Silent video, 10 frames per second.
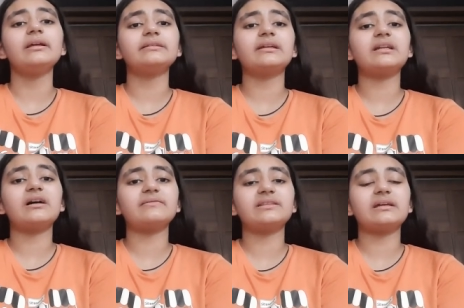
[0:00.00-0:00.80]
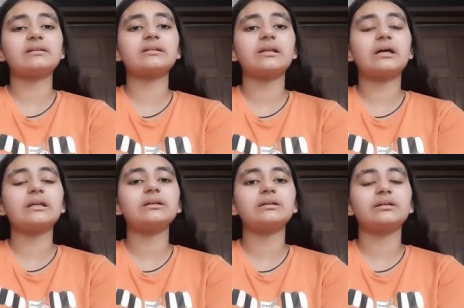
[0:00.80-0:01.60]
then after that
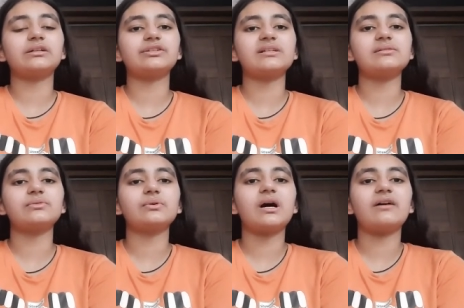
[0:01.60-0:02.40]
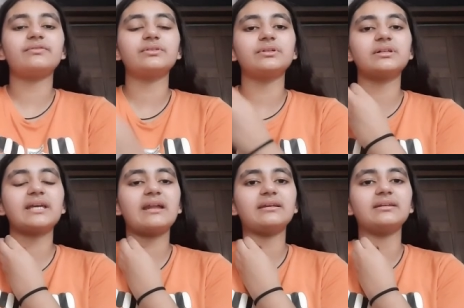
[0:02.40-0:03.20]
clarke uh, tries to go after
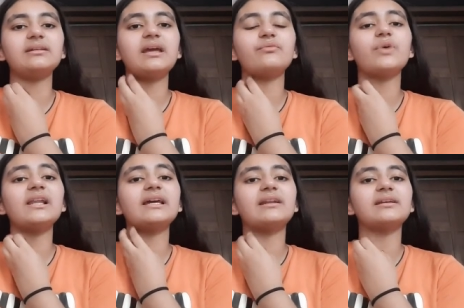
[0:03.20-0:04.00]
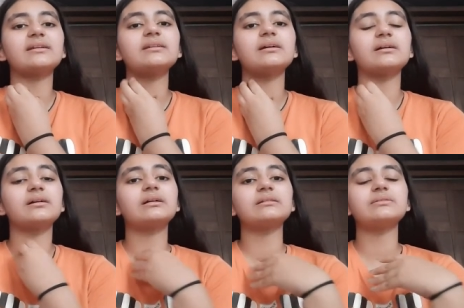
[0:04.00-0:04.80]
cadogan and while cadogan
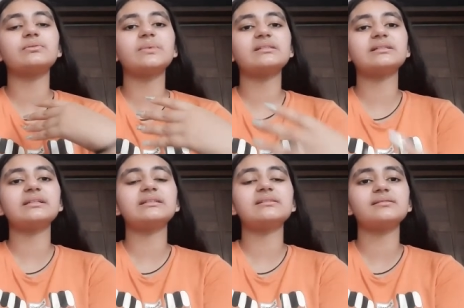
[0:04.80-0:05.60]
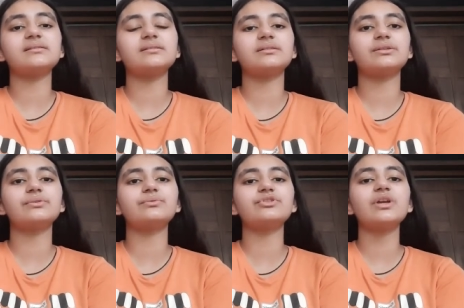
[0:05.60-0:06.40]
uh, so basically there's this
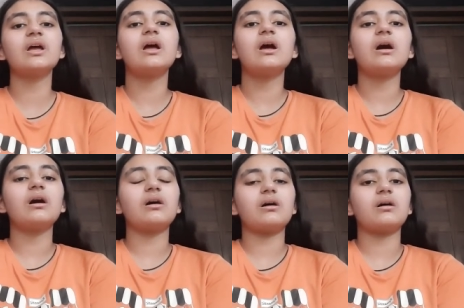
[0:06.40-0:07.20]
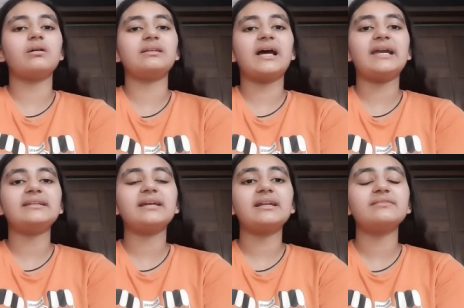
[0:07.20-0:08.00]
huge uh,
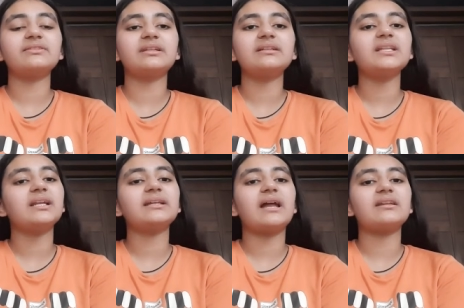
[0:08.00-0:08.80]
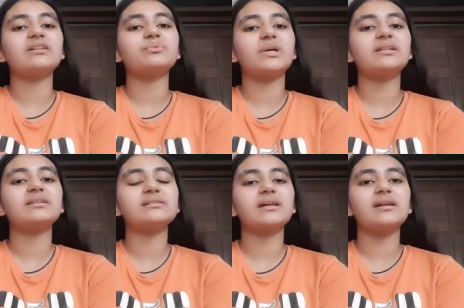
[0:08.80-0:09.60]
light kind of a thing that cadogan went
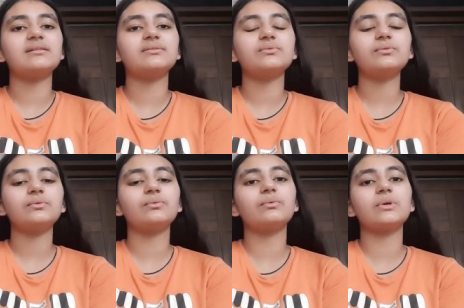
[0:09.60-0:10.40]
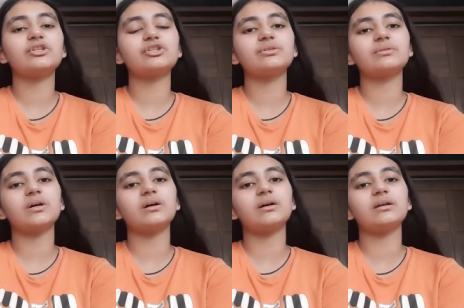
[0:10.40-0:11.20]
inside to which
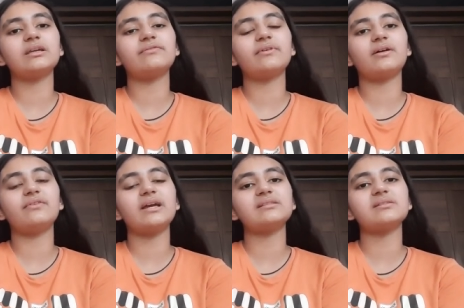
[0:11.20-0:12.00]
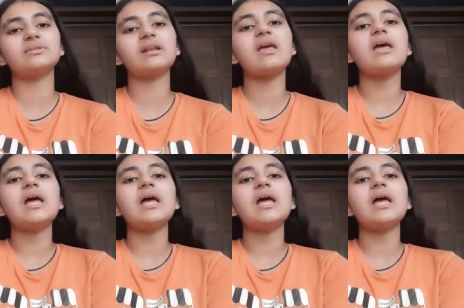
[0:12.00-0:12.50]
uh, he finds out that